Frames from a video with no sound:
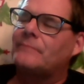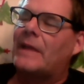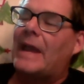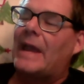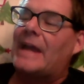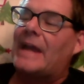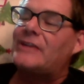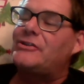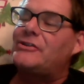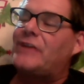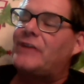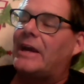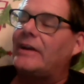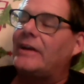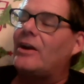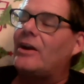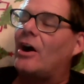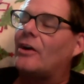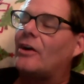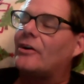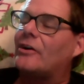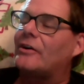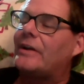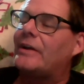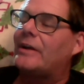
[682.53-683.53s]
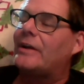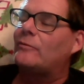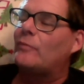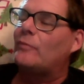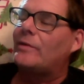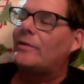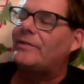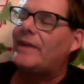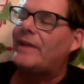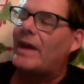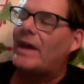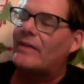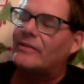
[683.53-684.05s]
as Jane hunkered in
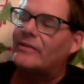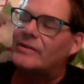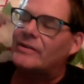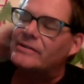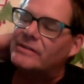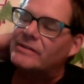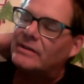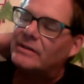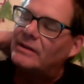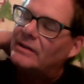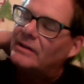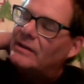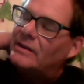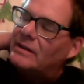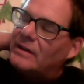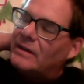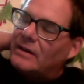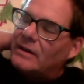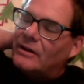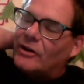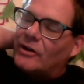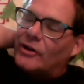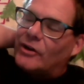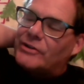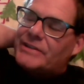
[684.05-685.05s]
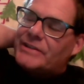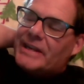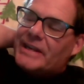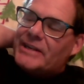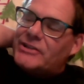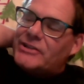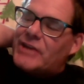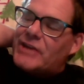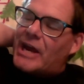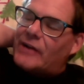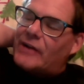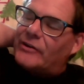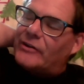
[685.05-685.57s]
with the others, her teeth
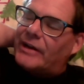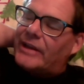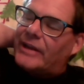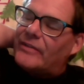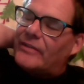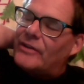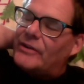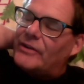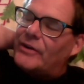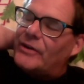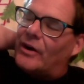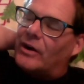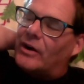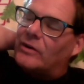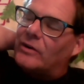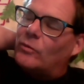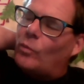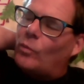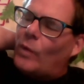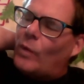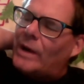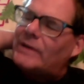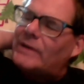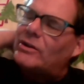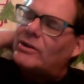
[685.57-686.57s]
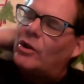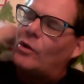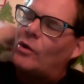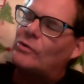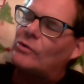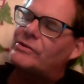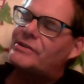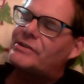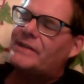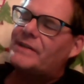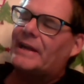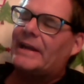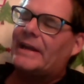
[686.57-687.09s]
chattering in the dark, wet
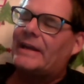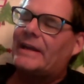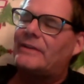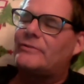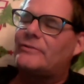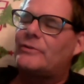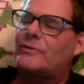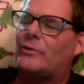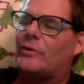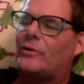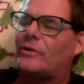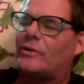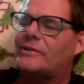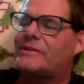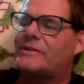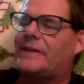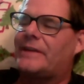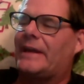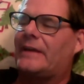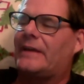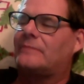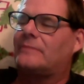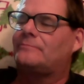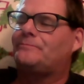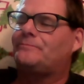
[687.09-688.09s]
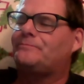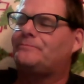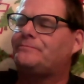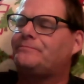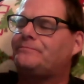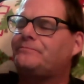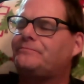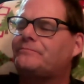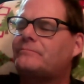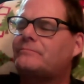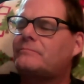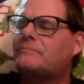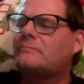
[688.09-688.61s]
clothes sticking to her skin,
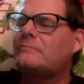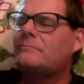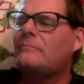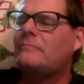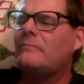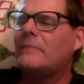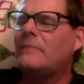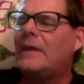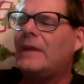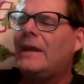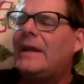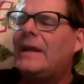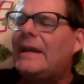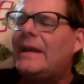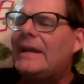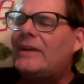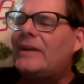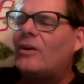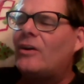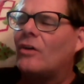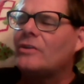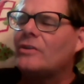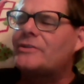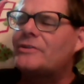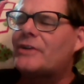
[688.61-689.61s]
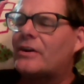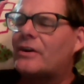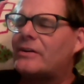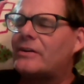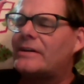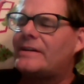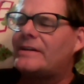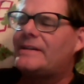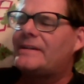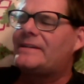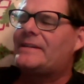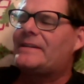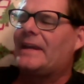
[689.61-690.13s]
it all
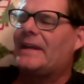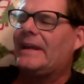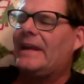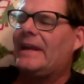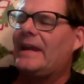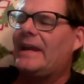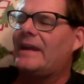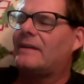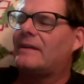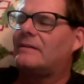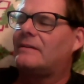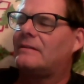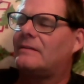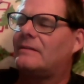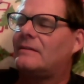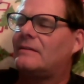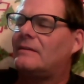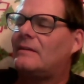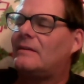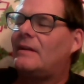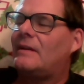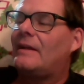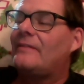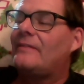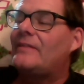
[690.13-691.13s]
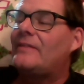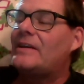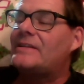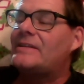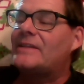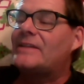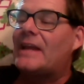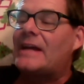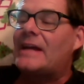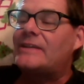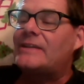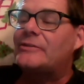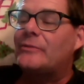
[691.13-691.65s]
started to sink in. These
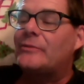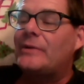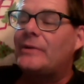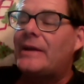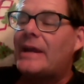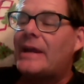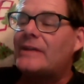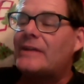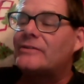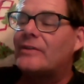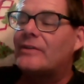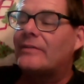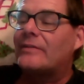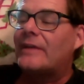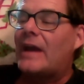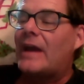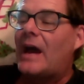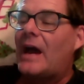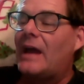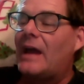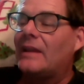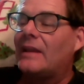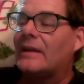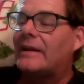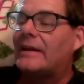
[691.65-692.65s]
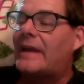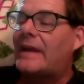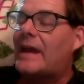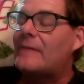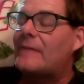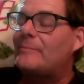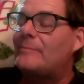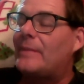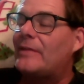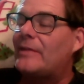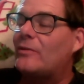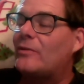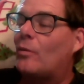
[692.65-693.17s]
last three days on the island
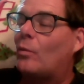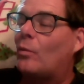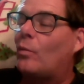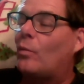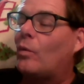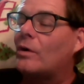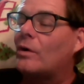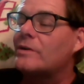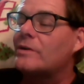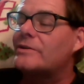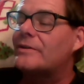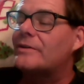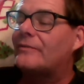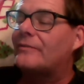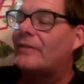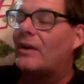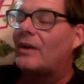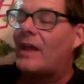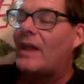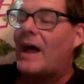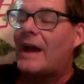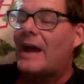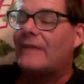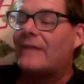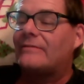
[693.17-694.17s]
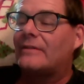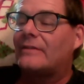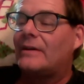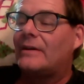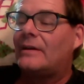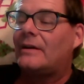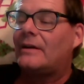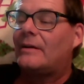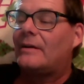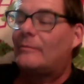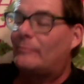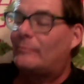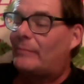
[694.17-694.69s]
had been the worst of her life,
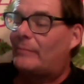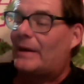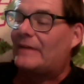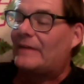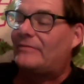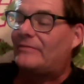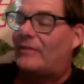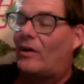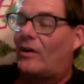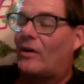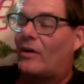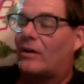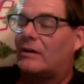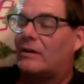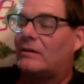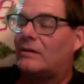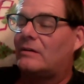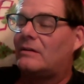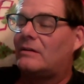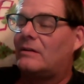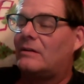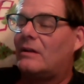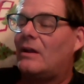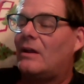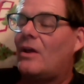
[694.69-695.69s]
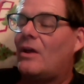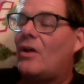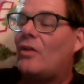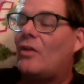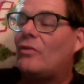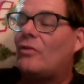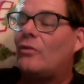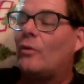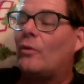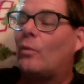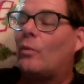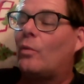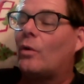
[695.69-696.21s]
by far,
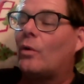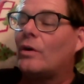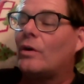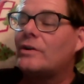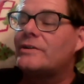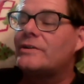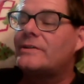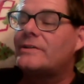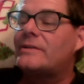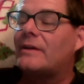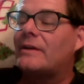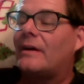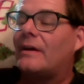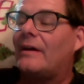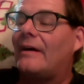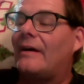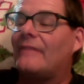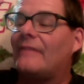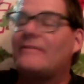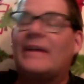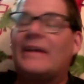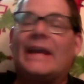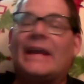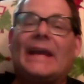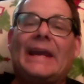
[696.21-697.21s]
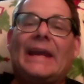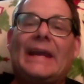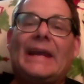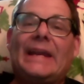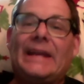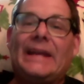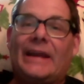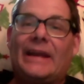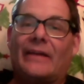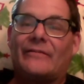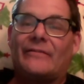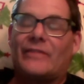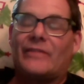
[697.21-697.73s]
the worst of
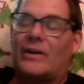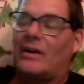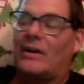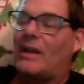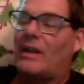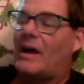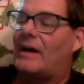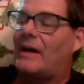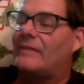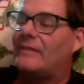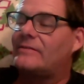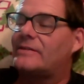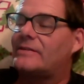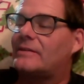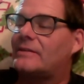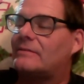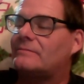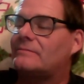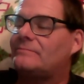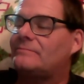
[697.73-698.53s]
any of their lives.